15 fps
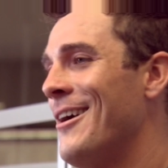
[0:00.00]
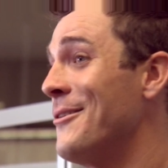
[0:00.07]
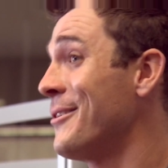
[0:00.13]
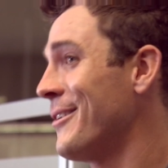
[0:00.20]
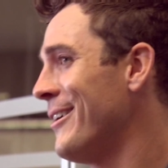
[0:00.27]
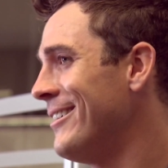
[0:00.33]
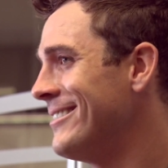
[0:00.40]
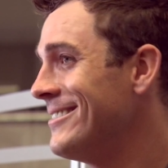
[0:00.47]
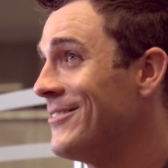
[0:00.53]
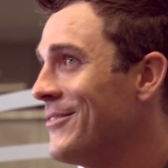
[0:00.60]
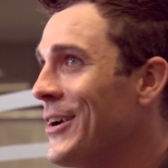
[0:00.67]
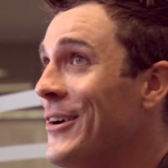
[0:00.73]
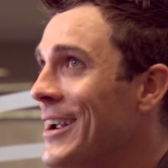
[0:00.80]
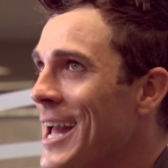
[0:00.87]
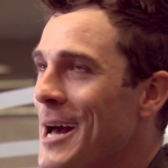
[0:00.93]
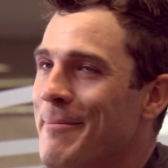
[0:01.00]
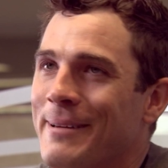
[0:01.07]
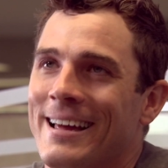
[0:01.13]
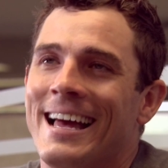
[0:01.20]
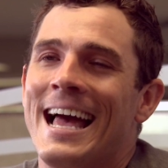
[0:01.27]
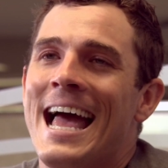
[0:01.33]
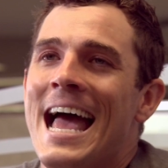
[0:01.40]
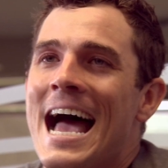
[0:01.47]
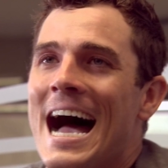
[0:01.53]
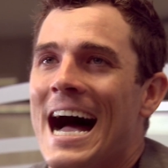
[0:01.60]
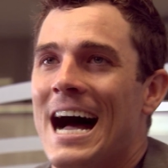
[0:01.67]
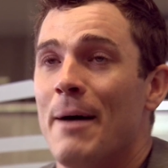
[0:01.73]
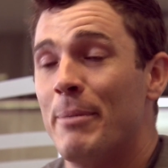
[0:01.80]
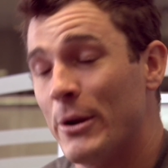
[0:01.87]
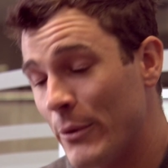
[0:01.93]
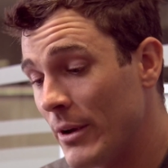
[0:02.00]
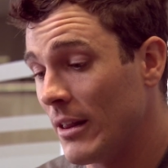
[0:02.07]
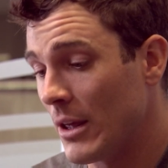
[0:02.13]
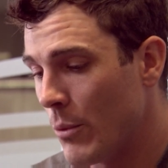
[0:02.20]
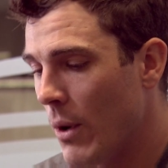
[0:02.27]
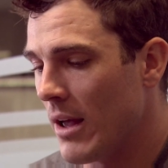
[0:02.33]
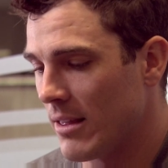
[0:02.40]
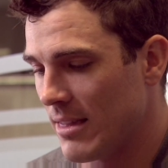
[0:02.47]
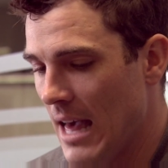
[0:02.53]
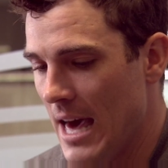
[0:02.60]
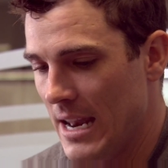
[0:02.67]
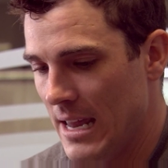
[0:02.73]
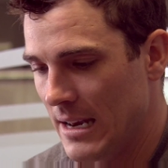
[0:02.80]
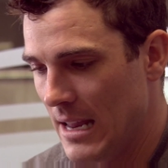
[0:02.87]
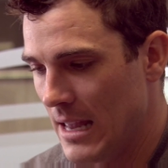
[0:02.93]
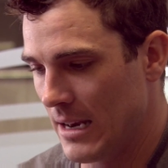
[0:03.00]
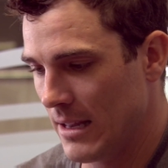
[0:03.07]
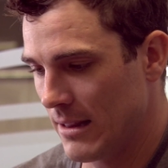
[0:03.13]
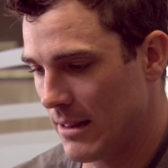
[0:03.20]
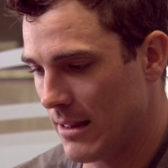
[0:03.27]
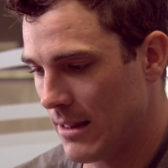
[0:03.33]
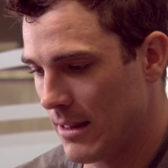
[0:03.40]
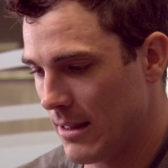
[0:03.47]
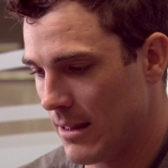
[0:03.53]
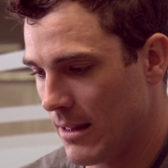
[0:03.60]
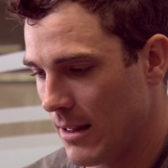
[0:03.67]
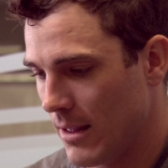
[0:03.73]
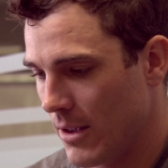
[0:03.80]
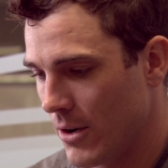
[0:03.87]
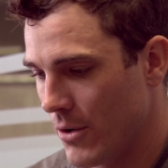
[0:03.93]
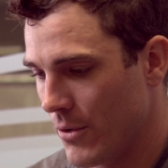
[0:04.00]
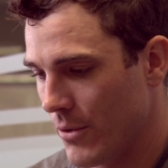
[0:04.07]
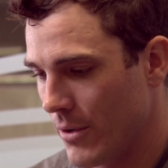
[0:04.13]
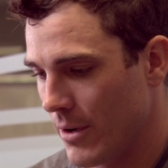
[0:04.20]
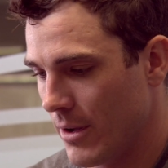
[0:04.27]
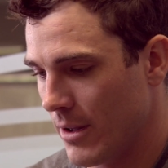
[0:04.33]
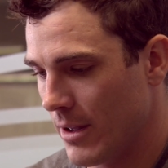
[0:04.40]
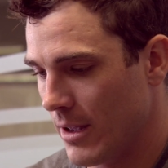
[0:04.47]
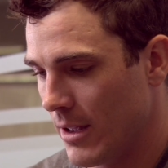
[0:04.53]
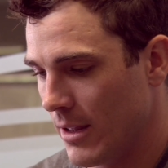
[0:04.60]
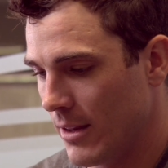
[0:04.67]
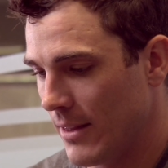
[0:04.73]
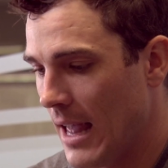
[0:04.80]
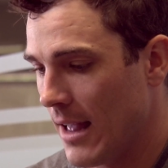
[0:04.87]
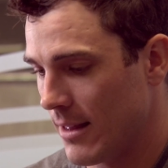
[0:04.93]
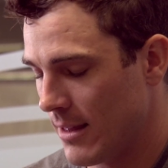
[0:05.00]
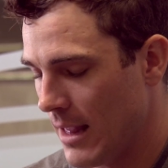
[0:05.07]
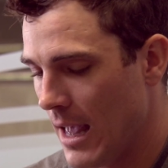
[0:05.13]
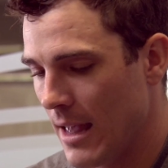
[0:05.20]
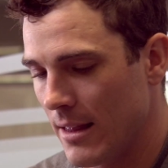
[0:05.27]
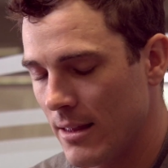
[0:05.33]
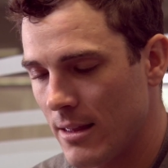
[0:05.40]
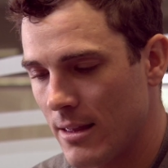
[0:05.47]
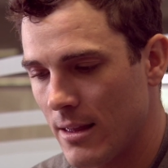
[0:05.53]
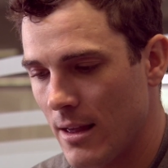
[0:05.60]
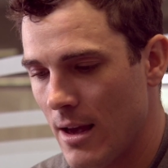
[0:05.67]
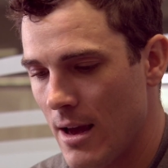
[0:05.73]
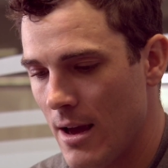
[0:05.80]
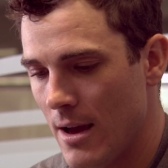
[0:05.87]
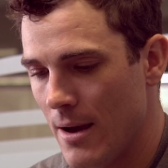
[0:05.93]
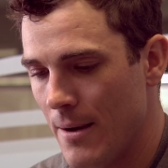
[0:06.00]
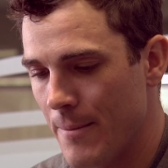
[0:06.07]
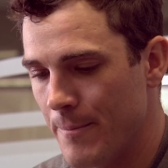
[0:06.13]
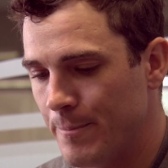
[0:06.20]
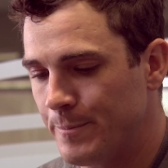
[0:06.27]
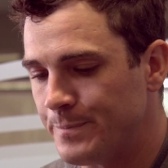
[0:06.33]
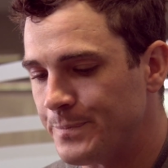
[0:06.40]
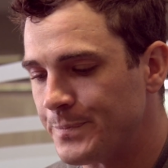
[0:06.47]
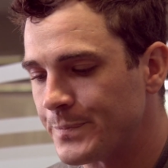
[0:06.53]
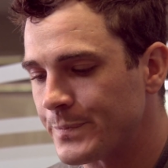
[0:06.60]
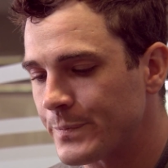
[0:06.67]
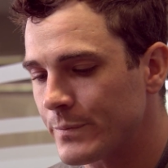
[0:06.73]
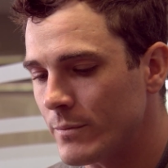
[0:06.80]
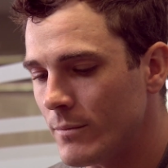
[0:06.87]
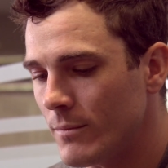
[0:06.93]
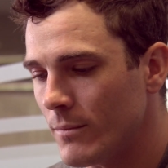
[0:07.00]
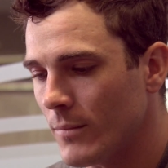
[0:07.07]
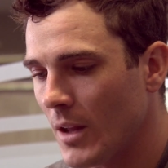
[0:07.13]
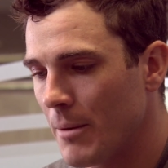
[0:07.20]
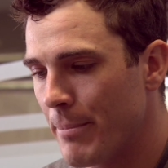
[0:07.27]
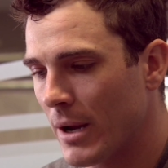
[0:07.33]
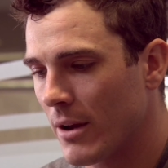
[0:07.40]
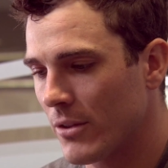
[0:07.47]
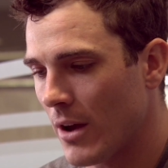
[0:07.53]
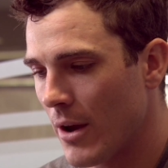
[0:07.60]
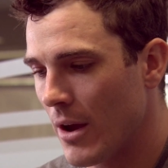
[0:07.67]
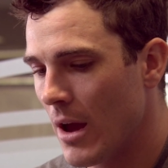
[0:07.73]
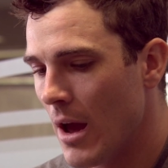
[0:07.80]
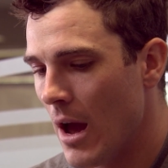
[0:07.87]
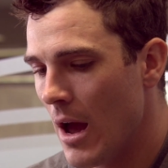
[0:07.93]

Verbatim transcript: I was all very happy, uh, but it really was that in in its you know in that sense um, because I.